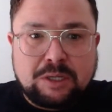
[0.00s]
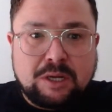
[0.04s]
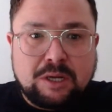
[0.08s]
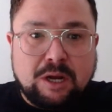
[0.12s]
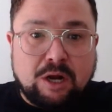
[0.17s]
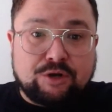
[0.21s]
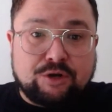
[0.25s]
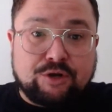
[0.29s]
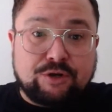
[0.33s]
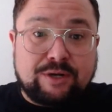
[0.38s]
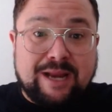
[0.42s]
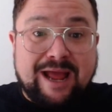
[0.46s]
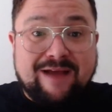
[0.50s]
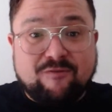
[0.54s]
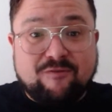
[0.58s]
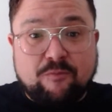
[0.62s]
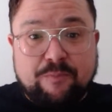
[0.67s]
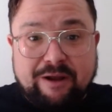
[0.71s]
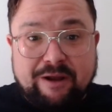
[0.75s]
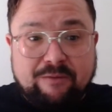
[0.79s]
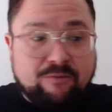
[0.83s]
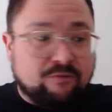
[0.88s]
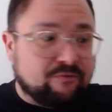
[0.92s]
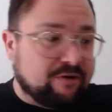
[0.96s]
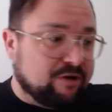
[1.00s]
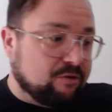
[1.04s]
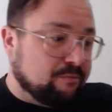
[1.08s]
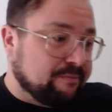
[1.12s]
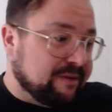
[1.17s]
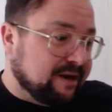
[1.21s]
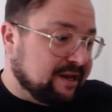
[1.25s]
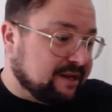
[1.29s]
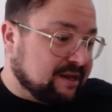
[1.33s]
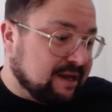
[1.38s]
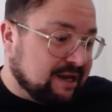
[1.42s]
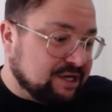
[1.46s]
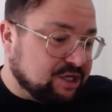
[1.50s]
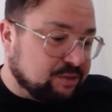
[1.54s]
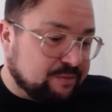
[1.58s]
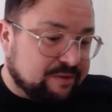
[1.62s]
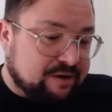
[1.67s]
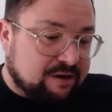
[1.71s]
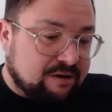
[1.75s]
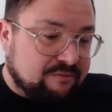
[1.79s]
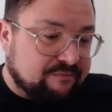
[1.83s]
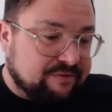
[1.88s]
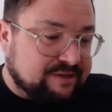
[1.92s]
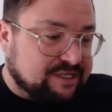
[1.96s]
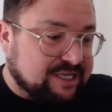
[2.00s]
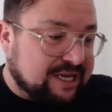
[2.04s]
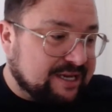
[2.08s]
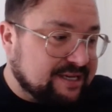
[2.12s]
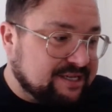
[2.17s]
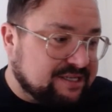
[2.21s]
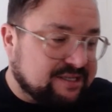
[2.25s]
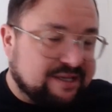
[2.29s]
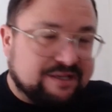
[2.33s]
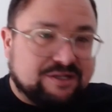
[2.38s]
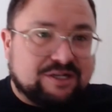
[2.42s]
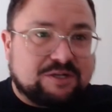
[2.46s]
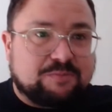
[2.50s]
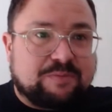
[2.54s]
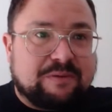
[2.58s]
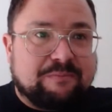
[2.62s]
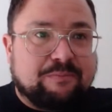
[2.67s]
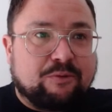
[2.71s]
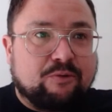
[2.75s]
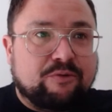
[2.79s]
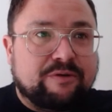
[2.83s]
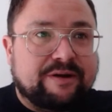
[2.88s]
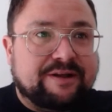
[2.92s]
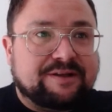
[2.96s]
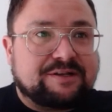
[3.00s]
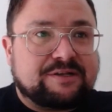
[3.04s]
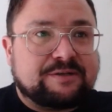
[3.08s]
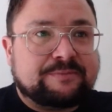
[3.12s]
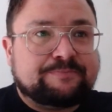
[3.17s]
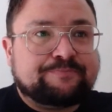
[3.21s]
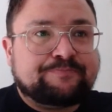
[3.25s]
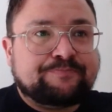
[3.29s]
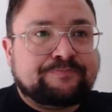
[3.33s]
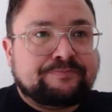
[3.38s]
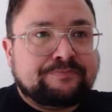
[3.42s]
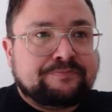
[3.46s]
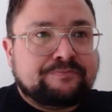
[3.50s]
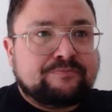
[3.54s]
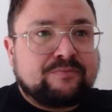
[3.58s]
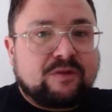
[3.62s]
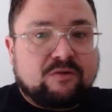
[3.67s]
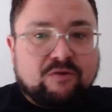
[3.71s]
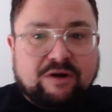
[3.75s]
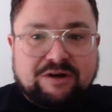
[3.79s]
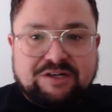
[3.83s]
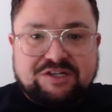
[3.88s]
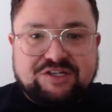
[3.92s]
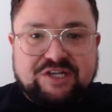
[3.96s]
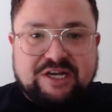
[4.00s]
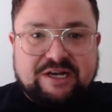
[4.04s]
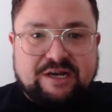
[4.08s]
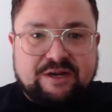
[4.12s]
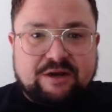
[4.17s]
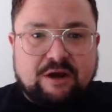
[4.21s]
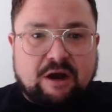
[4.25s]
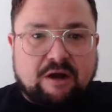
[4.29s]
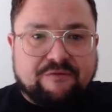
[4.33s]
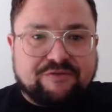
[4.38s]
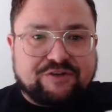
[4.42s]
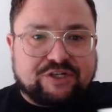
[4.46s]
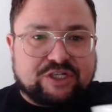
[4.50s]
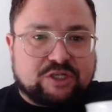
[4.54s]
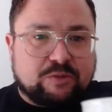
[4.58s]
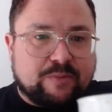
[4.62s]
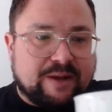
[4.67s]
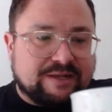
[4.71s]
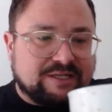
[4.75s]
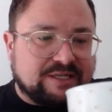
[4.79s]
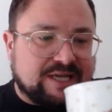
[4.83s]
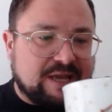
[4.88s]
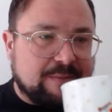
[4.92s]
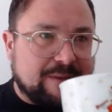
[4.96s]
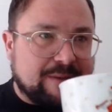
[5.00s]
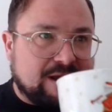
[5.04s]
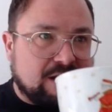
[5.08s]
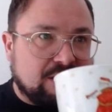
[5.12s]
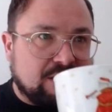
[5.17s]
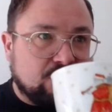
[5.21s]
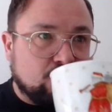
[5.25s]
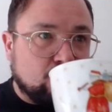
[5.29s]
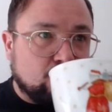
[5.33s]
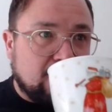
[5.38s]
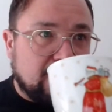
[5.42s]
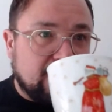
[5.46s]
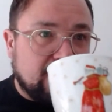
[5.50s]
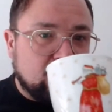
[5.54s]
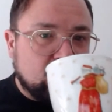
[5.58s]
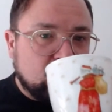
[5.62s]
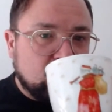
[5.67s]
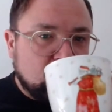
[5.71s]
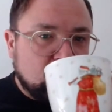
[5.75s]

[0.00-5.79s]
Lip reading: I could have a beer. I'm not really on medication, but I can't really taste it, so it's a bit pointless. But right, the second half is just about to get back underway.